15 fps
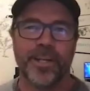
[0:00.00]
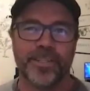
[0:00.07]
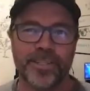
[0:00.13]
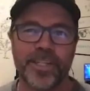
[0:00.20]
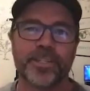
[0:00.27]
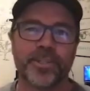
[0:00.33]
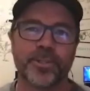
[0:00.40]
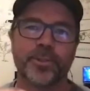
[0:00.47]

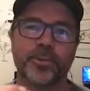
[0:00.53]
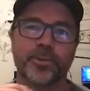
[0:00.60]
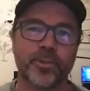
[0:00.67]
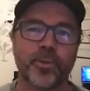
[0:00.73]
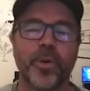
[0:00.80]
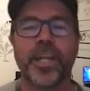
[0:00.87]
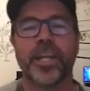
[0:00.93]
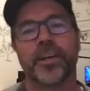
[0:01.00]
digital
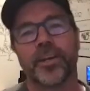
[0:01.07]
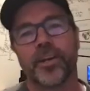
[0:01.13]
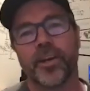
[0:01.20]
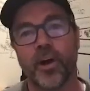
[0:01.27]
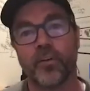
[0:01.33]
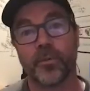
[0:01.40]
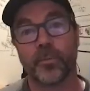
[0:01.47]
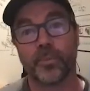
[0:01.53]
twin
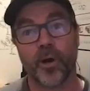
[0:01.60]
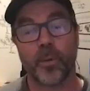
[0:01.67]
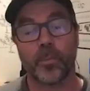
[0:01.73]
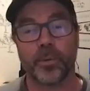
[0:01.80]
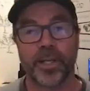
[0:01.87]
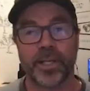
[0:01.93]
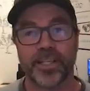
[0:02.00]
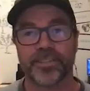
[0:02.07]
of a
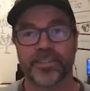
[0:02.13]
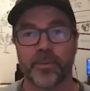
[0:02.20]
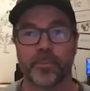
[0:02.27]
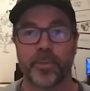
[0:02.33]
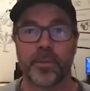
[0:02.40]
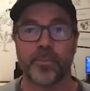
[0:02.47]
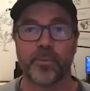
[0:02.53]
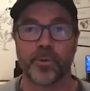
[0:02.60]
property. So
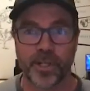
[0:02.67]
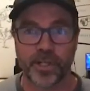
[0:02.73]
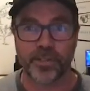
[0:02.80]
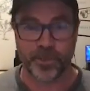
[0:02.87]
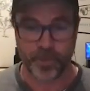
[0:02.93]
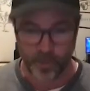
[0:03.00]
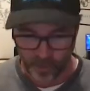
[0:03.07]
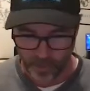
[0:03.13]
people can
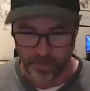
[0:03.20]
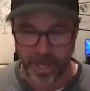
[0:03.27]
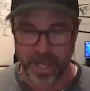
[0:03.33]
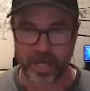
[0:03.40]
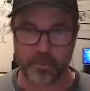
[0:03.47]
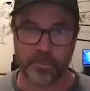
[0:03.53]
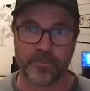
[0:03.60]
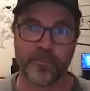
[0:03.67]
talk about
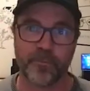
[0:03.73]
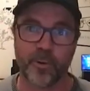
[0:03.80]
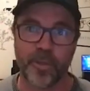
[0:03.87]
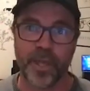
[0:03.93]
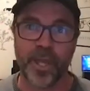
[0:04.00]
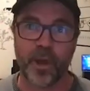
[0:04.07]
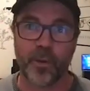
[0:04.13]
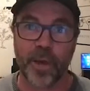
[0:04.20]
it before
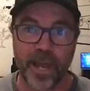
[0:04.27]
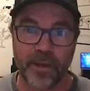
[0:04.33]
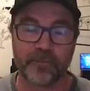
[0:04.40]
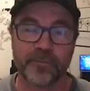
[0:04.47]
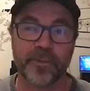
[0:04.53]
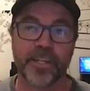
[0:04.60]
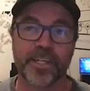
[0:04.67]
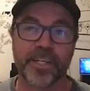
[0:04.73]
they go out
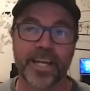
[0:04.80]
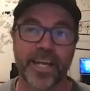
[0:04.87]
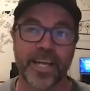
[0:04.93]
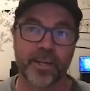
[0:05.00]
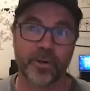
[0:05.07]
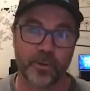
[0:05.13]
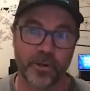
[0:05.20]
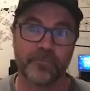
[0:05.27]
for the
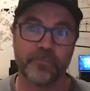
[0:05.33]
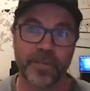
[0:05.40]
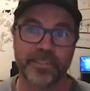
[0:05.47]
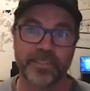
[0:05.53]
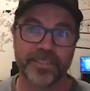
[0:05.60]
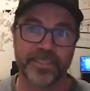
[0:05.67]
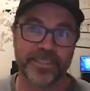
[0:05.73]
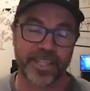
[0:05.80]
day, or
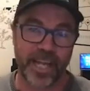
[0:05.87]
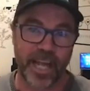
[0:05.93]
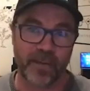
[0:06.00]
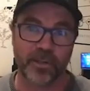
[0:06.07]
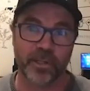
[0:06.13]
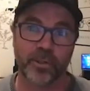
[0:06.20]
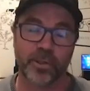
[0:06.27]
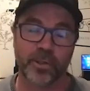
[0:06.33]
investors can have
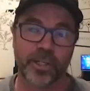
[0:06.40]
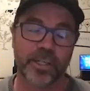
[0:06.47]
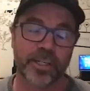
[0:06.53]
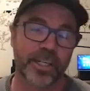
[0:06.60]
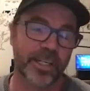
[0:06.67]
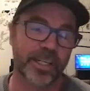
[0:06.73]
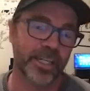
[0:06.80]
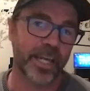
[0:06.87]
a look at
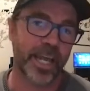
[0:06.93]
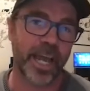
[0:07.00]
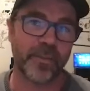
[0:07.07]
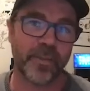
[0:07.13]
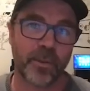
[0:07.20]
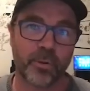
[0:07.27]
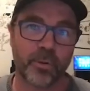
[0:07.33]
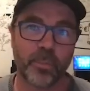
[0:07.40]
how
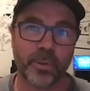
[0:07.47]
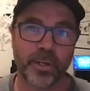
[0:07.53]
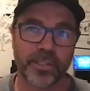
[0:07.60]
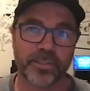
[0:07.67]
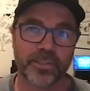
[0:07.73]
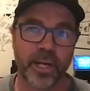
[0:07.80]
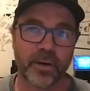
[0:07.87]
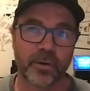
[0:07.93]
their property
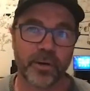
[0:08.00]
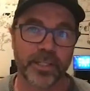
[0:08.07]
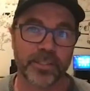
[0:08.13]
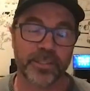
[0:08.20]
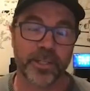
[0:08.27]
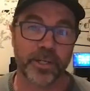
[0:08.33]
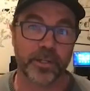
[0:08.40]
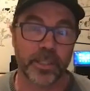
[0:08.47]
is going.
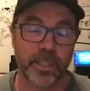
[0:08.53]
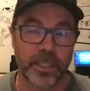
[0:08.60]
So